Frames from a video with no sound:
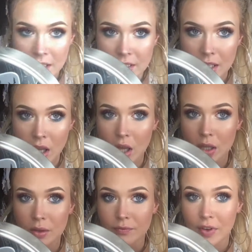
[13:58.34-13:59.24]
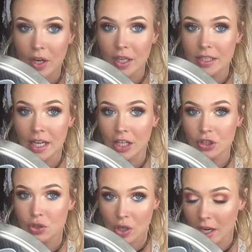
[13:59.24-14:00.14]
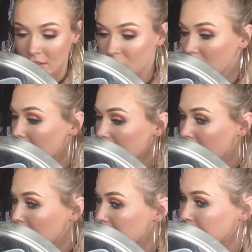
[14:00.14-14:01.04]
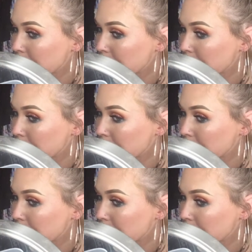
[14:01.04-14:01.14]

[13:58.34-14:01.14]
is very texturized right now,